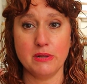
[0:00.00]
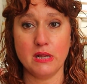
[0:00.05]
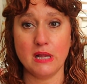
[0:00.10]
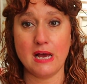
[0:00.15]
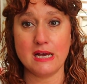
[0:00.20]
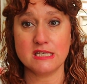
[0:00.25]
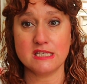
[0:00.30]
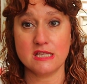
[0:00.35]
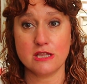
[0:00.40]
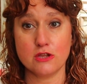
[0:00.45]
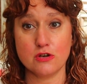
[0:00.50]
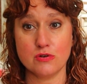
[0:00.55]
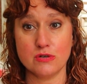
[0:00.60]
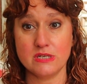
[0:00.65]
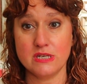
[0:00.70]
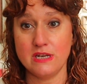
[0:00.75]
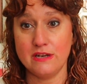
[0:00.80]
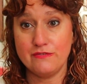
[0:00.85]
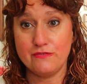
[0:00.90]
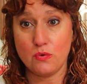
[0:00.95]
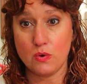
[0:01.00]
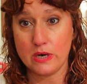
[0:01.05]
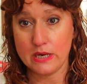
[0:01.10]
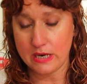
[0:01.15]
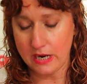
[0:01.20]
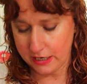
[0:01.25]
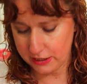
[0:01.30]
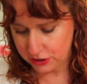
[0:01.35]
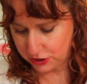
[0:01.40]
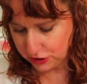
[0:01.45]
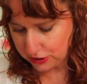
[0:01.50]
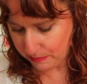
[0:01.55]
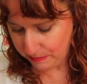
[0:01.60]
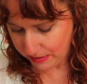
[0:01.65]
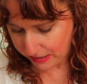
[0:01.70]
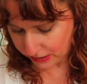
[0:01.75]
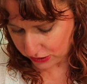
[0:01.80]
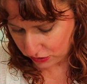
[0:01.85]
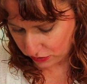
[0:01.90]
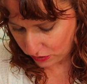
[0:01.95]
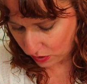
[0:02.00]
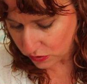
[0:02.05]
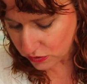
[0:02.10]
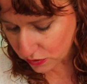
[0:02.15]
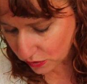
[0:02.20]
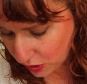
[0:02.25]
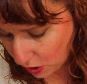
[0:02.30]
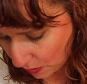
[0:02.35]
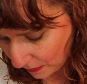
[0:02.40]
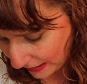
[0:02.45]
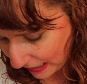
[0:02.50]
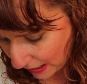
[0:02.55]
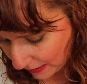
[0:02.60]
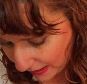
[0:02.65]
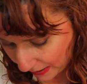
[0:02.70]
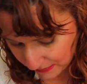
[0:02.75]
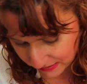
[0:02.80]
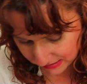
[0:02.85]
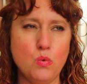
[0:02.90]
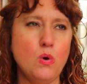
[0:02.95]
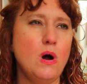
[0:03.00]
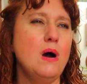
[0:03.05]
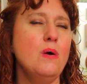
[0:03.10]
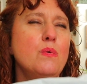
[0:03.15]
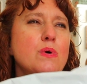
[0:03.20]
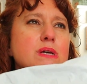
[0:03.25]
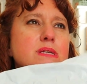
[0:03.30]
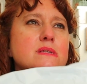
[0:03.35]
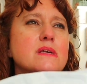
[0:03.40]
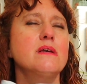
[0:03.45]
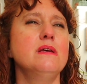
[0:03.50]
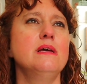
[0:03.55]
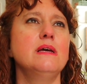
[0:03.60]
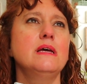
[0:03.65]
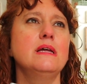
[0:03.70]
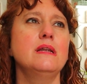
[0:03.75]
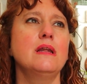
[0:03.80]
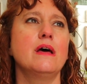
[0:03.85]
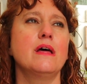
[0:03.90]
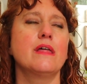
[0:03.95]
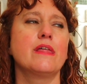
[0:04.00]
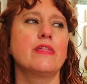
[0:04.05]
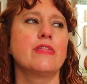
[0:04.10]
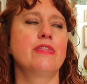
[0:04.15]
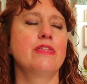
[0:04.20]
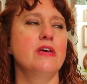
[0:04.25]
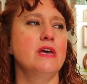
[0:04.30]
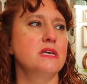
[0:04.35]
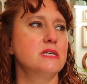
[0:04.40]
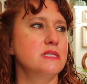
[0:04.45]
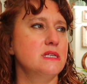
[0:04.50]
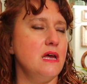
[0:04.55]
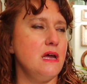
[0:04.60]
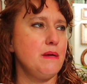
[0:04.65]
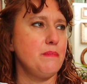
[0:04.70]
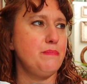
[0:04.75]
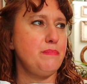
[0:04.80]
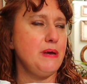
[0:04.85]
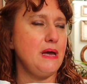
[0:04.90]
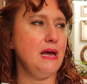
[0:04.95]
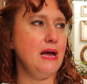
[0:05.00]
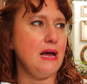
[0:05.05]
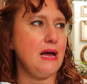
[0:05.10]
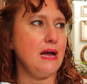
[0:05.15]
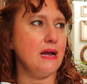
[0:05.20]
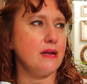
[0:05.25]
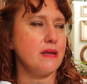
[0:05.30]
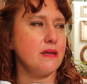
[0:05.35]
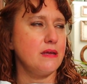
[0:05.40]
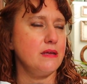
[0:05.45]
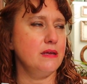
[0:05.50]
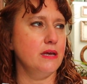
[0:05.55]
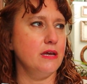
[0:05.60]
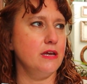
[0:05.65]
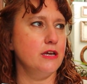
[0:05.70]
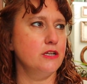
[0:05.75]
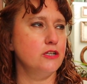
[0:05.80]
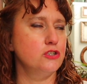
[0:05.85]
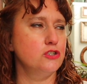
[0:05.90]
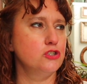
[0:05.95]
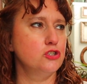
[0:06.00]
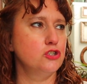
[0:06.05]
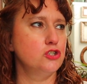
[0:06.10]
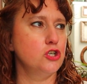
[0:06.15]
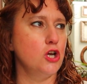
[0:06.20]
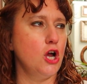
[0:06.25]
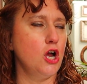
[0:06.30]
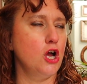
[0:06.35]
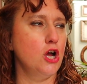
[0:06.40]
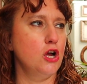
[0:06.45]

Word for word: plus $13.49 shipping. So those are going out. what was in this package?